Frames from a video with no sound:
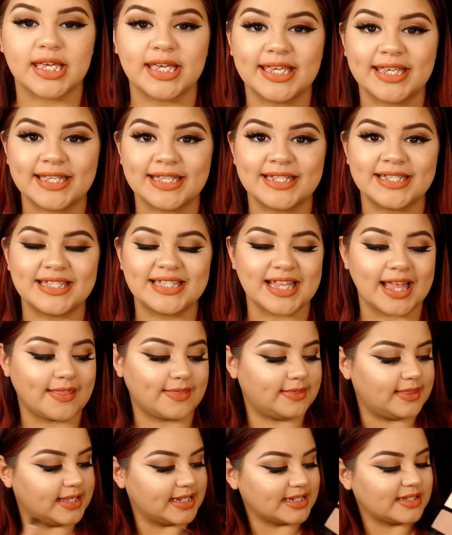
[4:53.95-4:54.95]
is
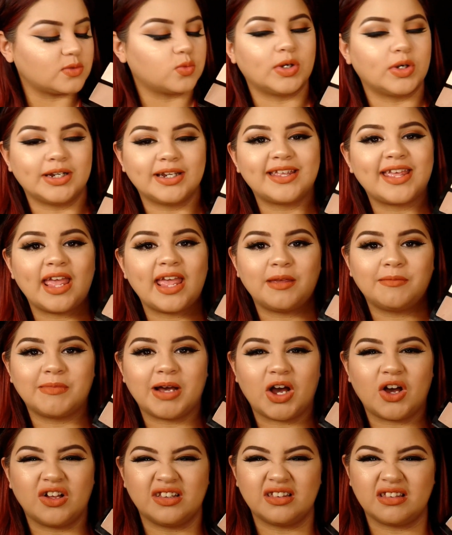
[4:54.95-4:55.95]
this one came
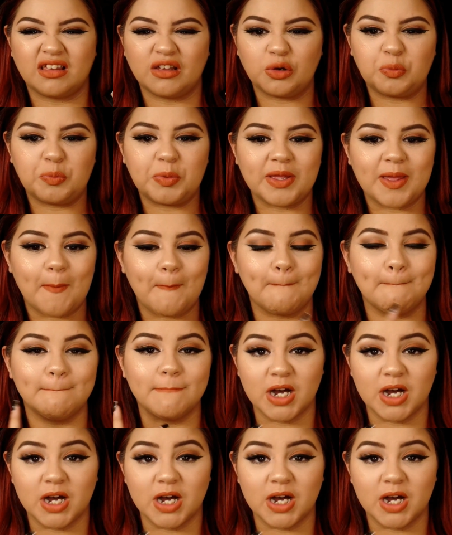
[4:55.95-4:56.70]
out a little bit